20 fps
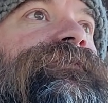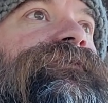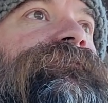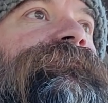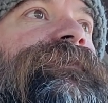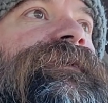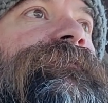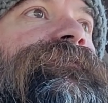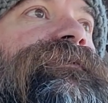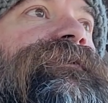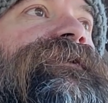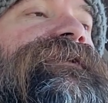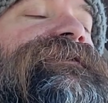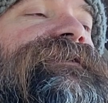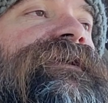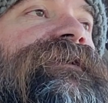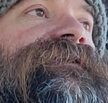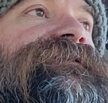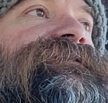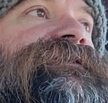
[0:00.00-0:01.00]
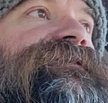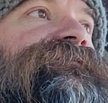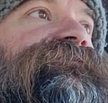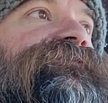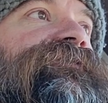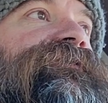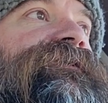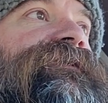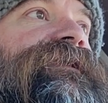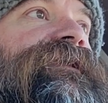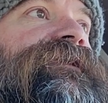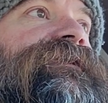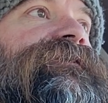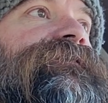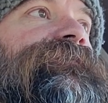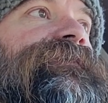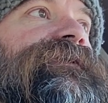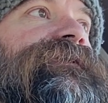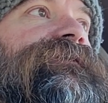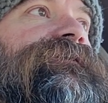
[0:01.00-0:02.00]
of people in attendance that really needed to
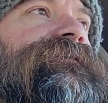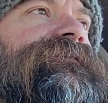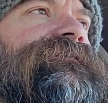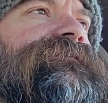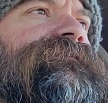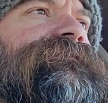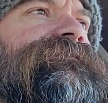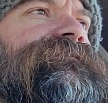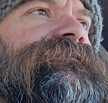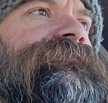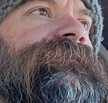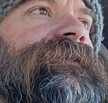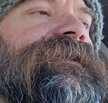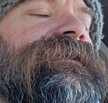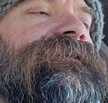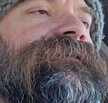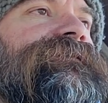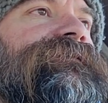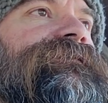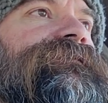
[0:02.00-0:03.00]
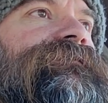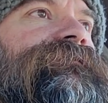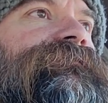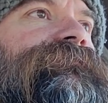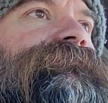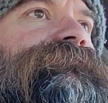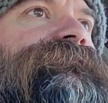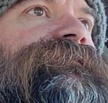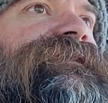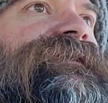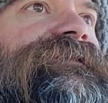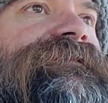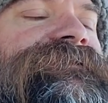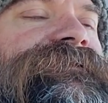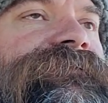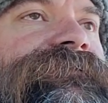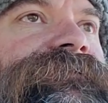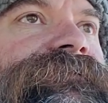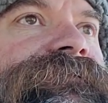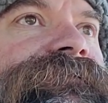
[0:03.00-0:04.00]
be there to make it
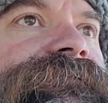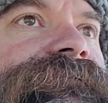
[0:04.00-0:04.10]
decent.